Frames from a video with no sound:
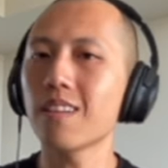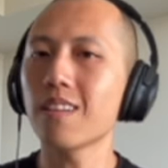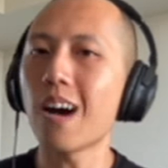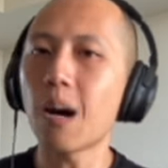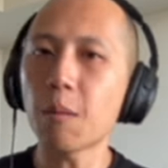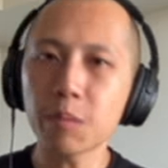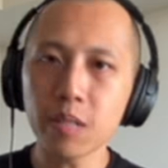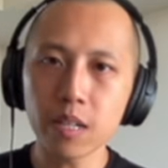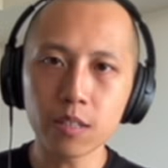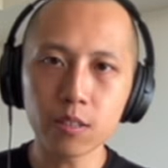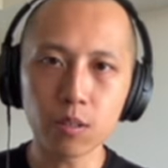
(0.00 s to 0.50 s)
The
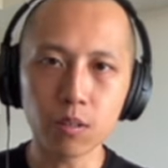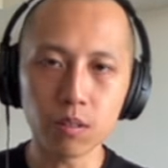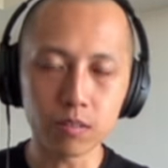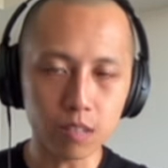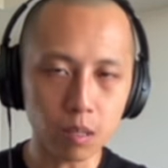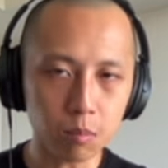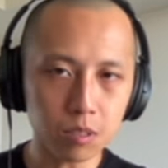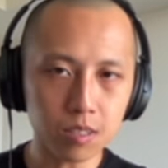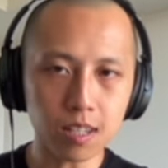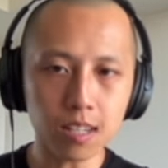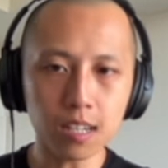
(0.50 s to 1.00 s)
upside to a
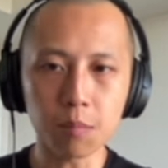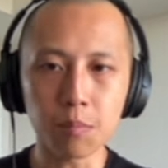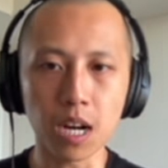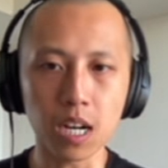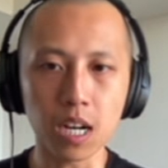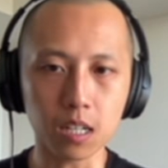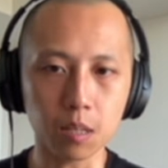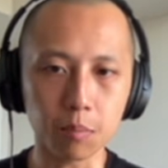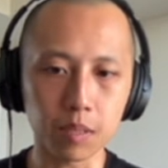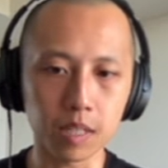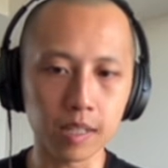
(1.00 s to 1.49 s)
double-sided
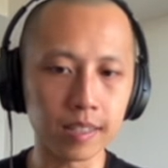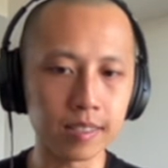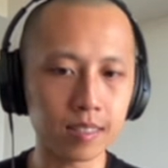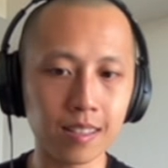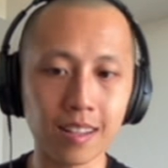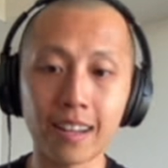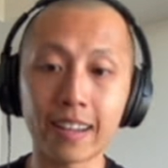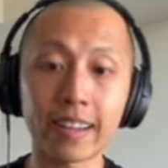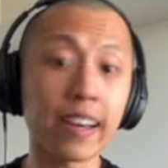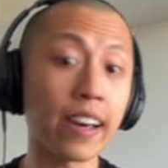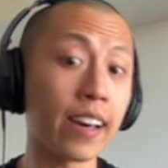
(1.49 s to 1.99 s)
marketplace
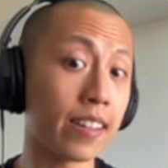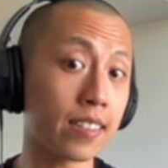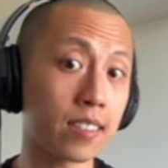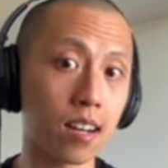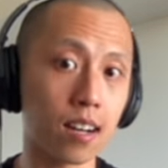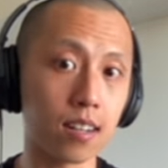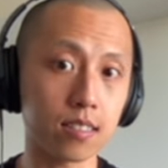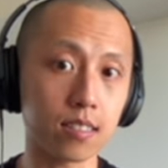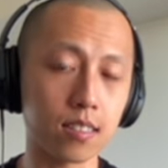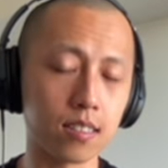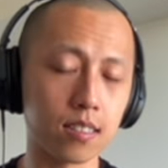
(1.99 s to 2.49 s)
like
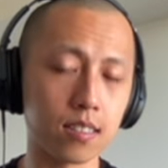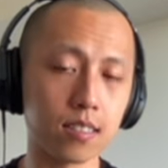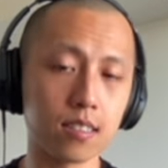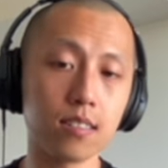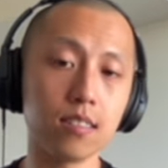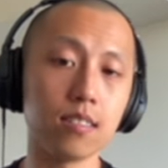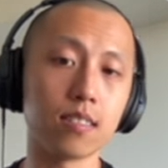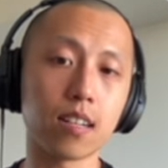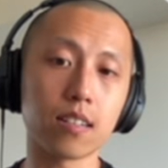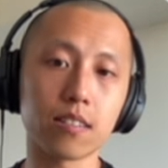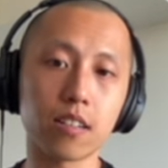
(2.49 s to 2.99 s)
Airtasker
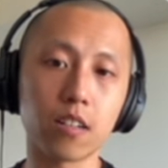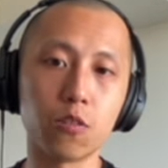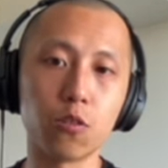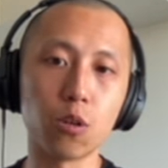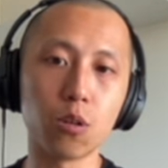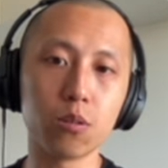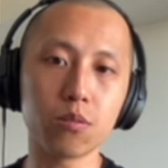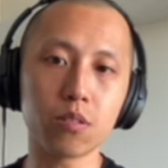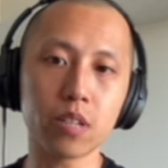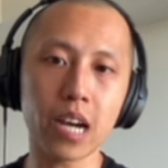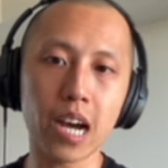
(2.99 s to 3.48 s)
is that they're
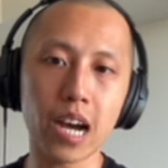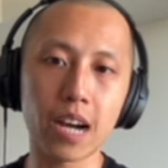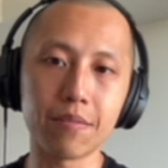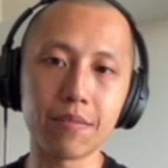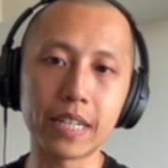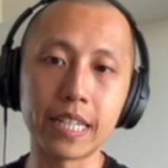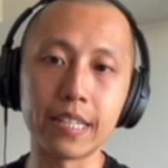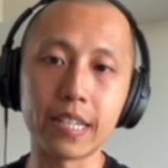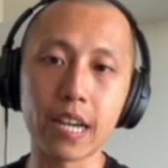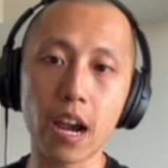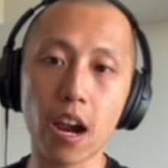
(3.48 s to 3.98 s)
known to have
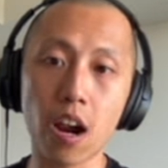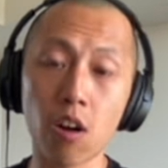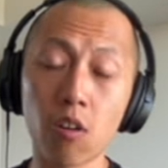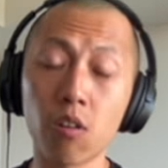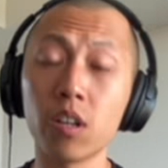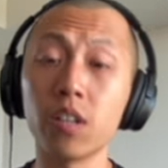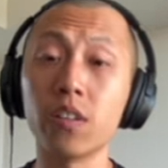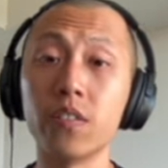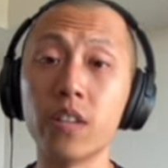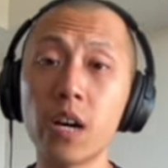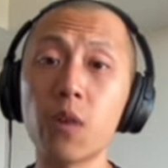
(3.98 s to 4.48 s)

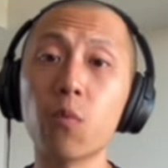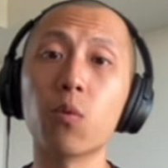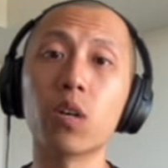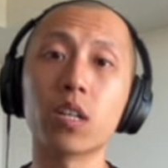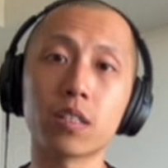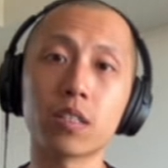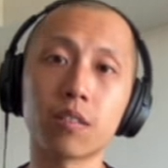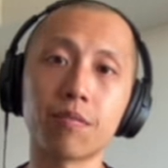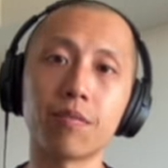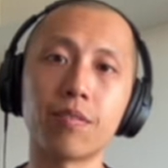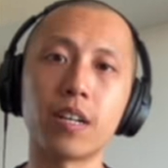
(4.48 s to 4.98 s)
inherent
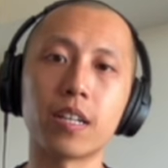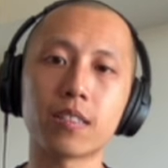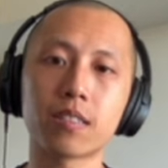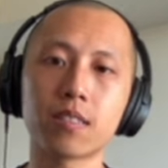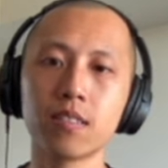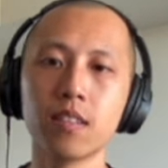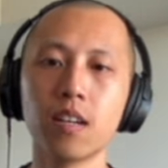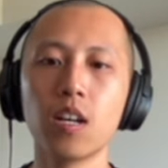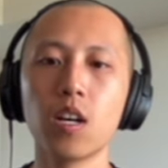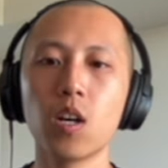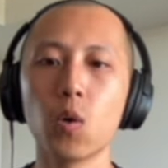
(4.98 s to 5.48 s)
network effects,
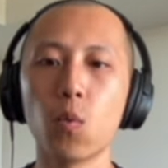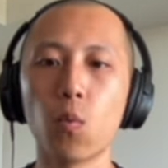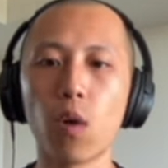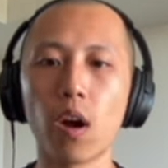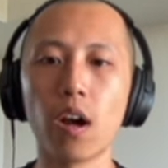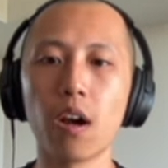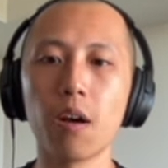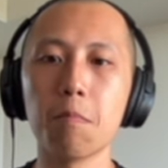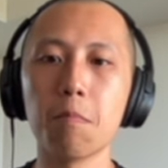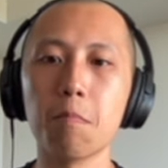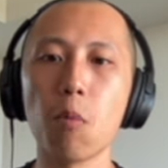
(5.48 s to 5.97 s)

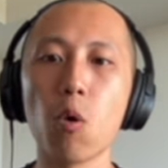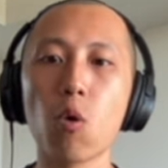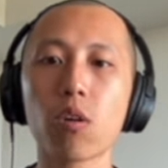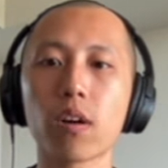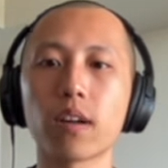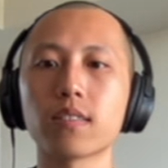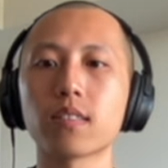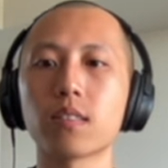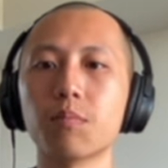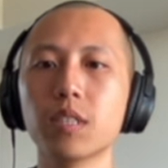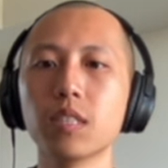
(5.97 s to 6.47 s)
where more
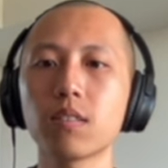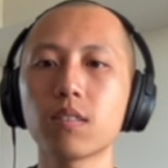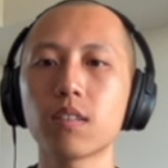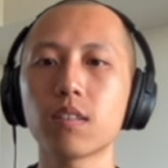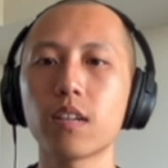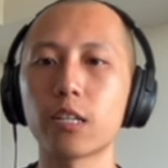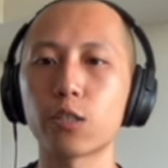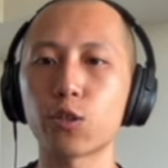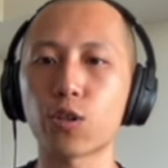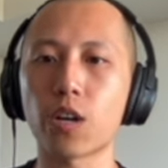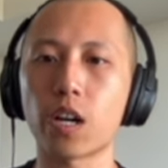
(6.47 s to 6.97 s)
customers
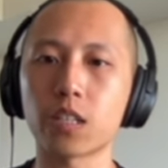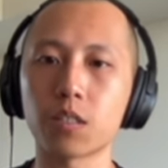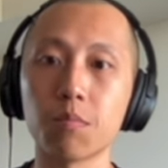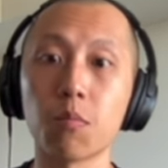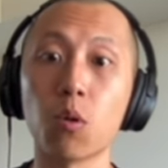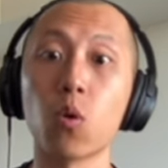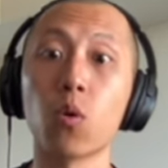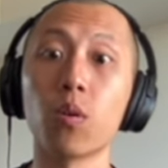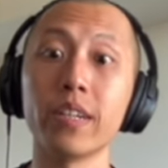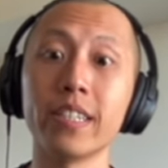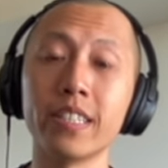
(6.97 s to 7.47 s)
attract
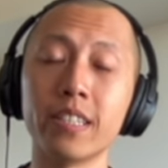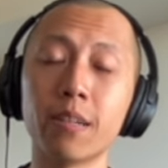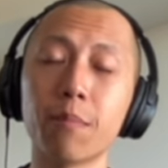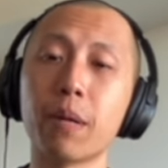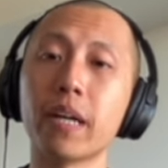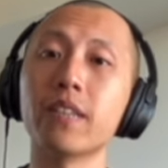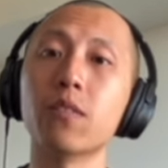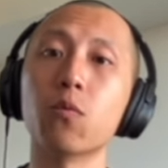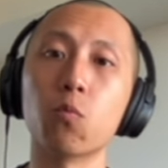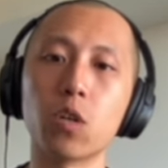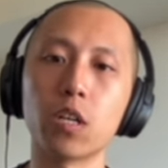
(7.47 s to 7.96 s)
more
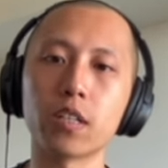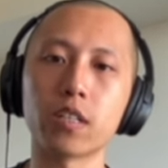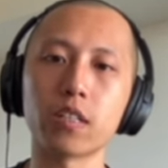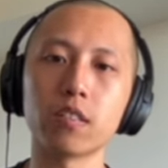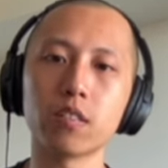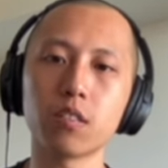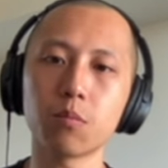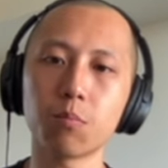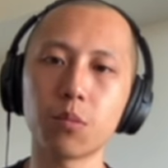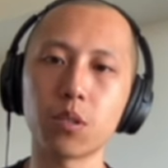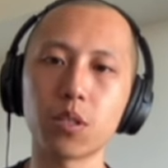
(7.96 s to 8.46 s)
independent
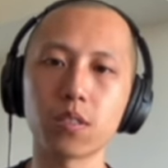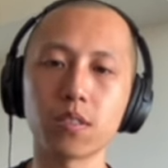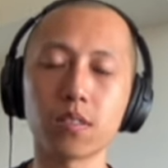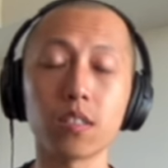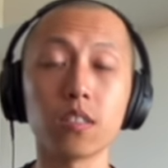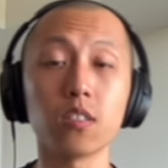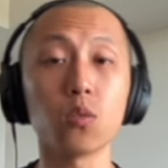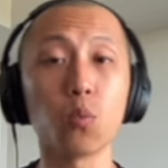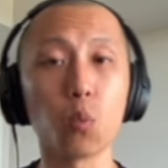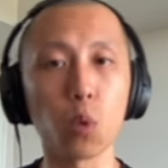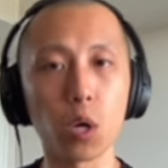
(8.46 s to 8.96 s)
workers because
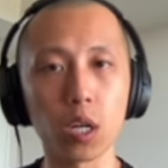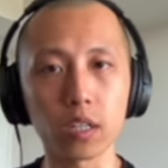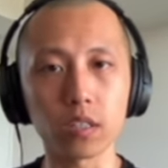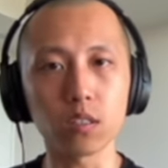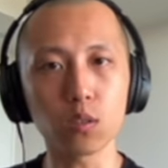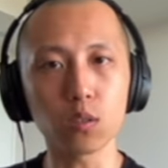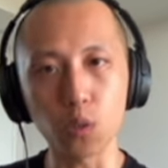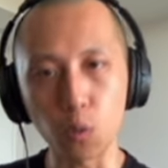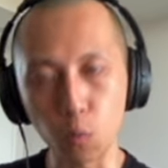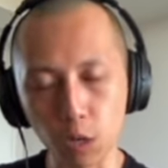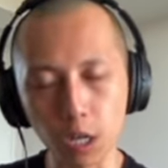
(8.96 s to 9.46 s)
these workers
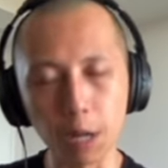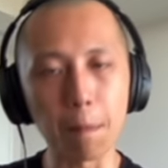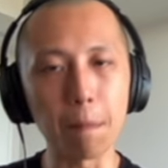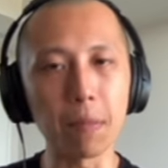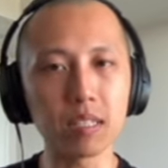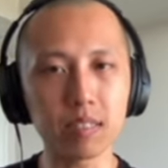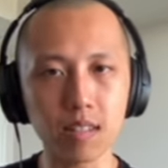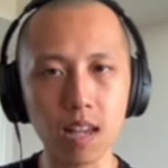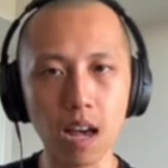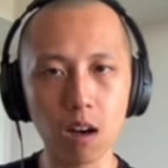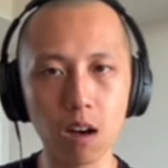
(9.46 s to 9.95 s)
don't want to
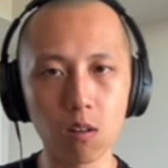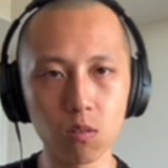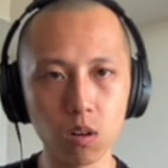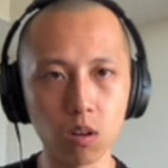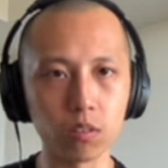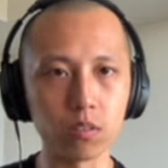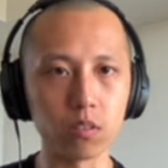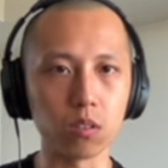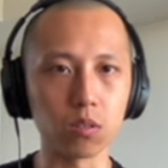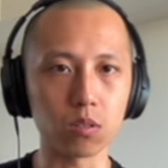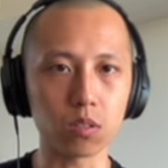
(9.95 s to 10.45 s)
miss out
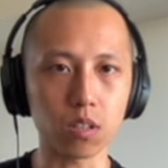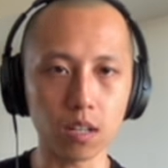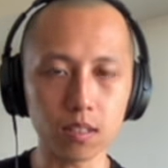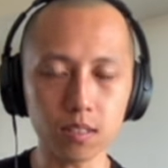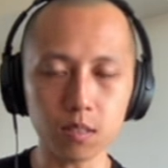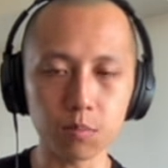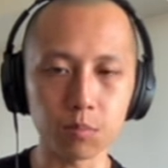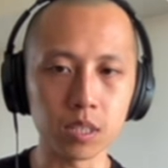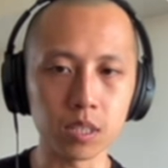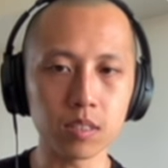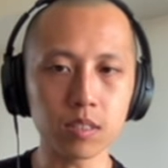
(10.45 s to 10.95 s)
on those
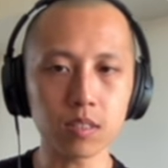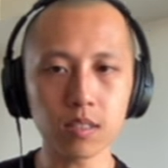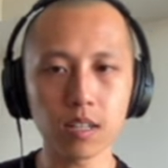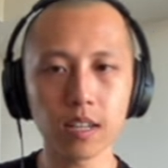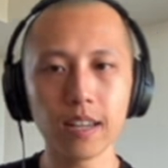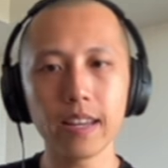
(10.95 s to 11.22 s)
customers.